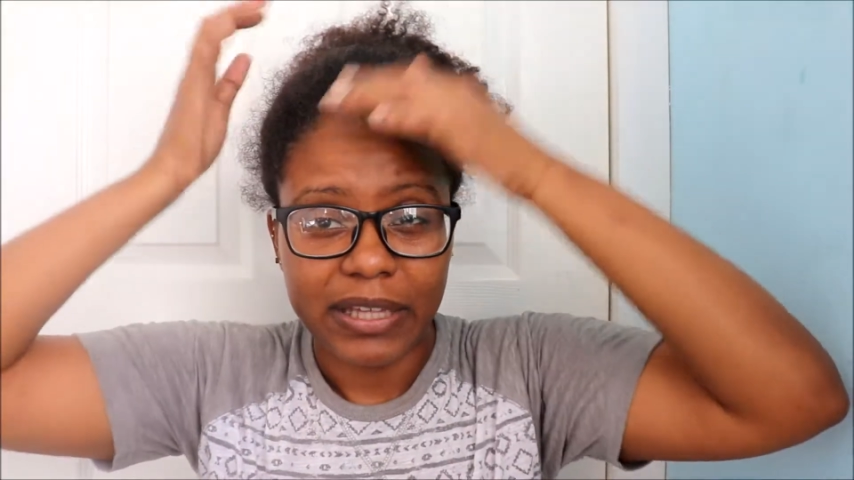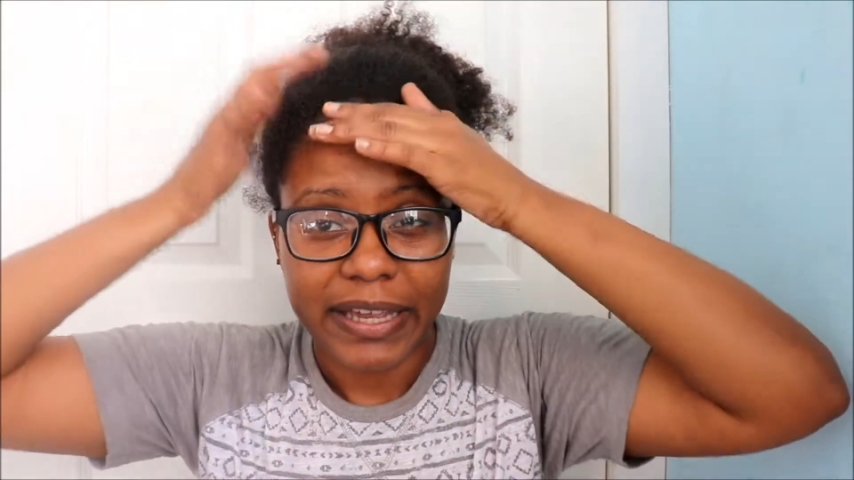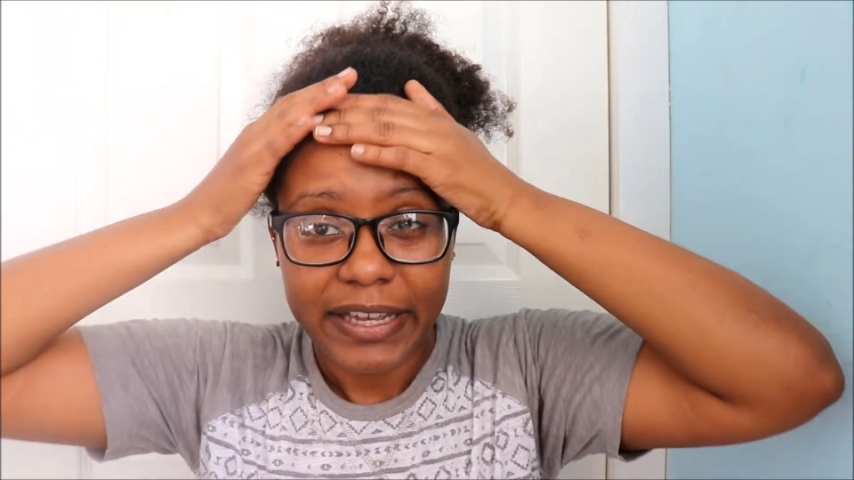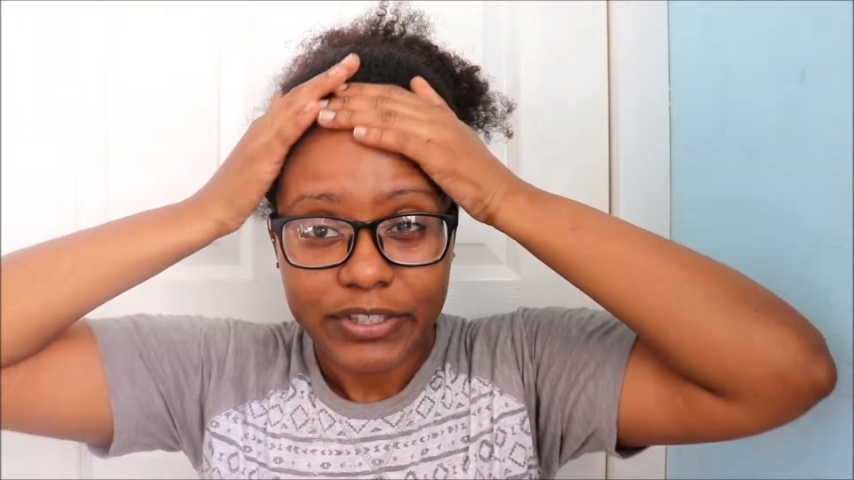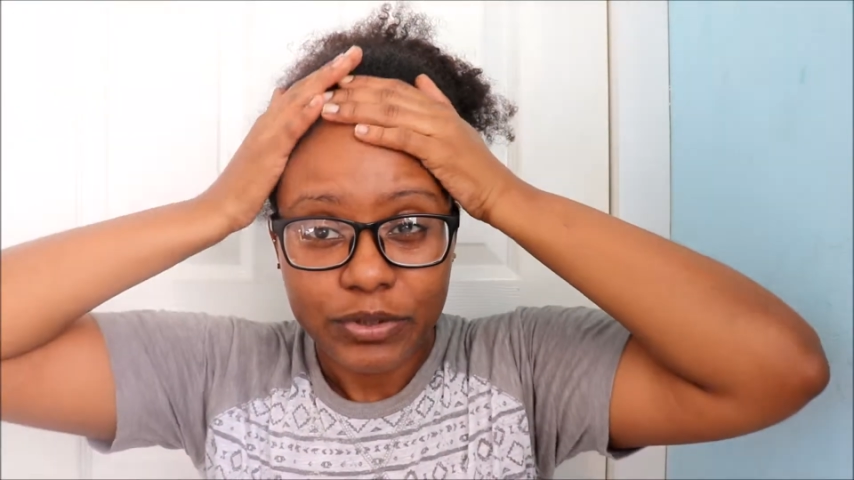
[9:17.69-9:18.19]

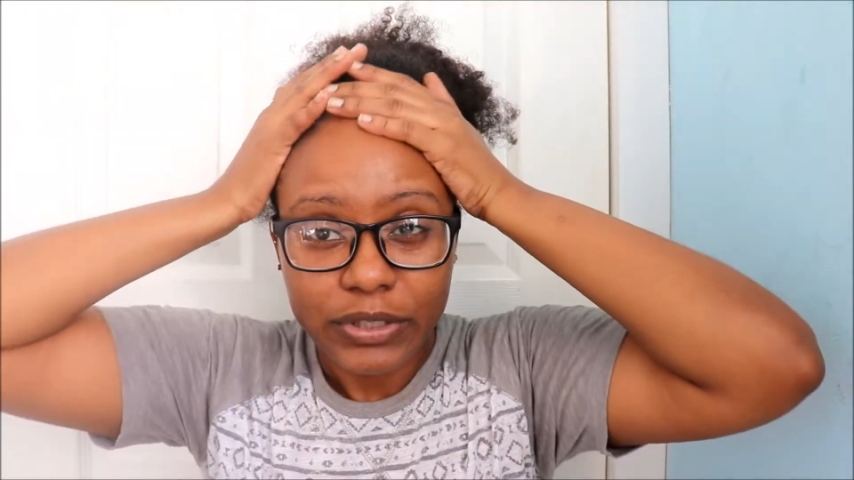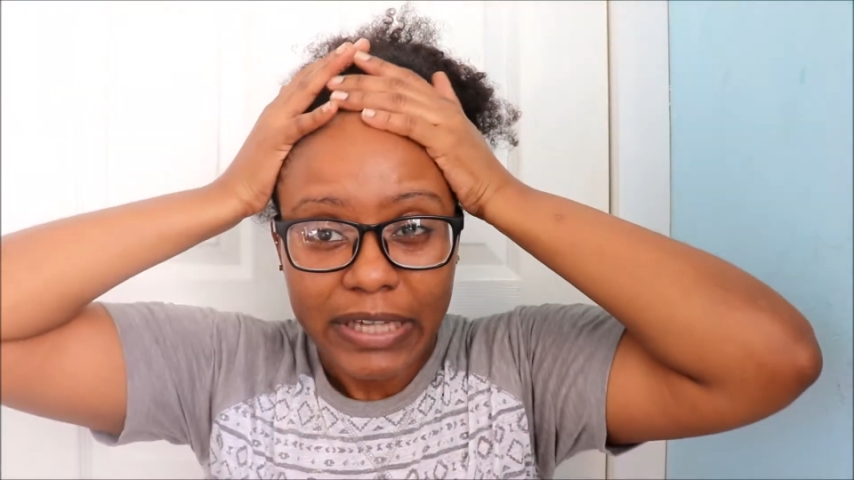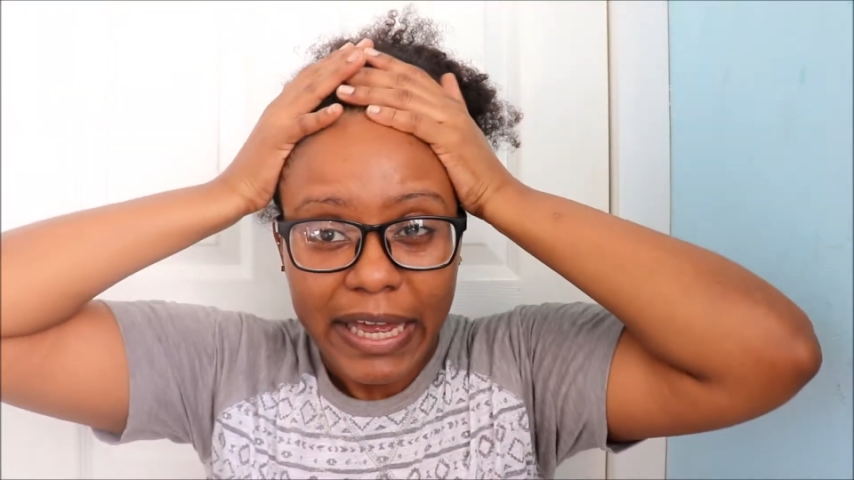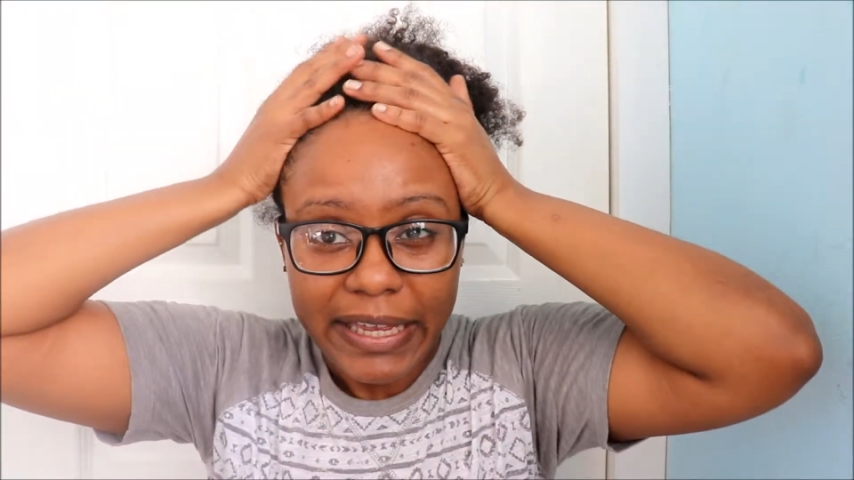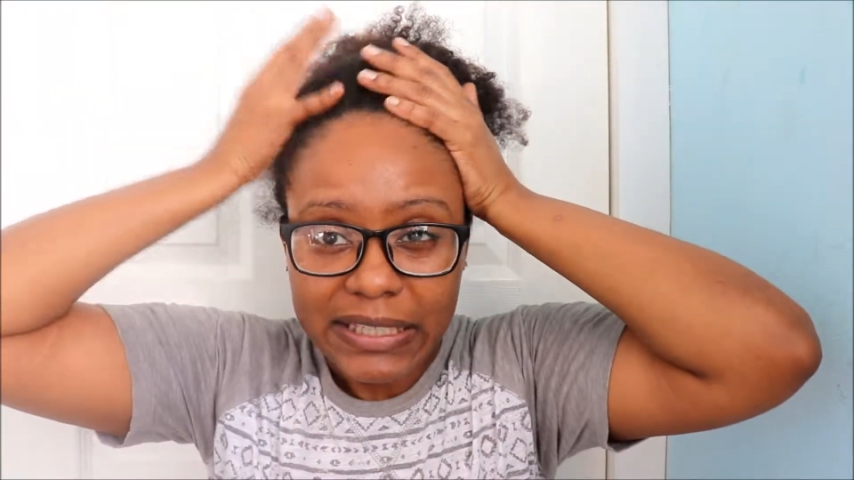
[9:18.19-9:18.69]
like I told you
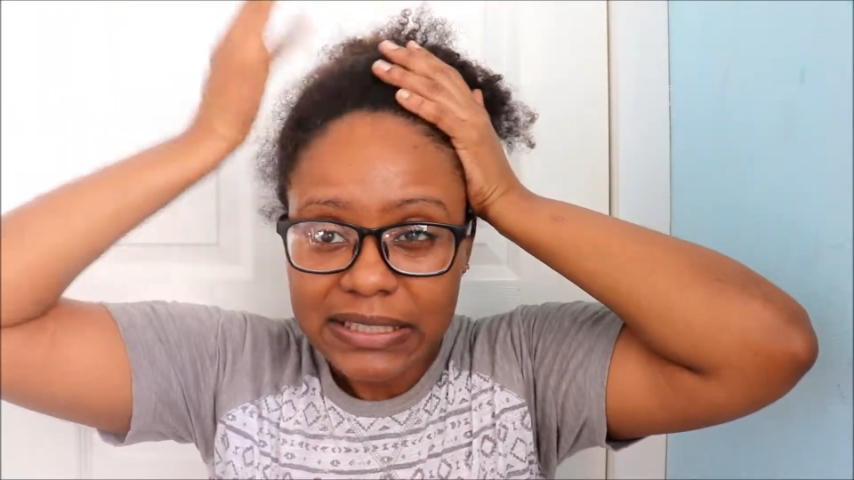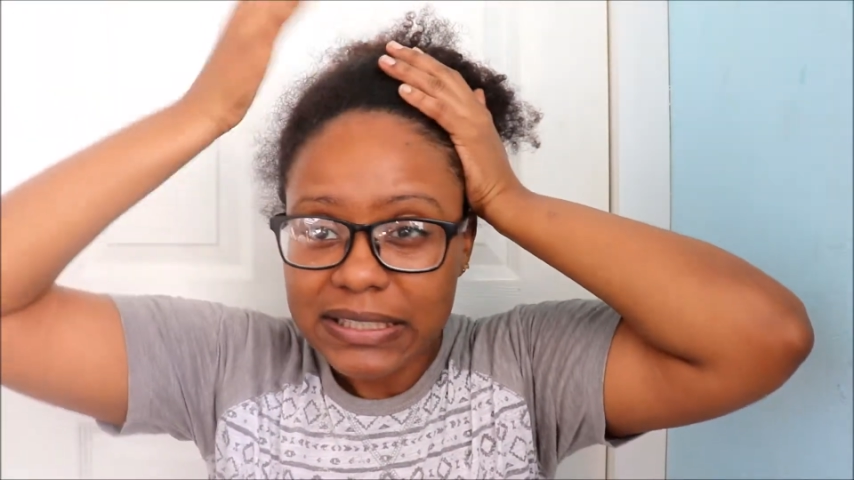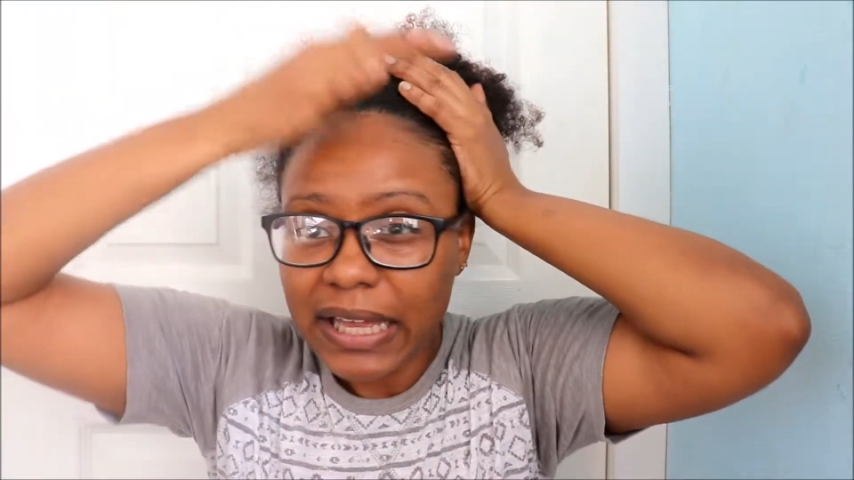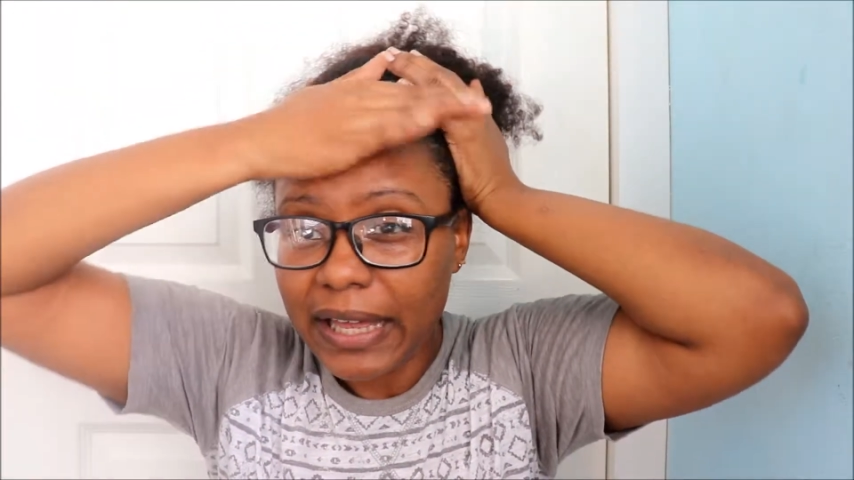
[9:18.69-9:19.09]
guys.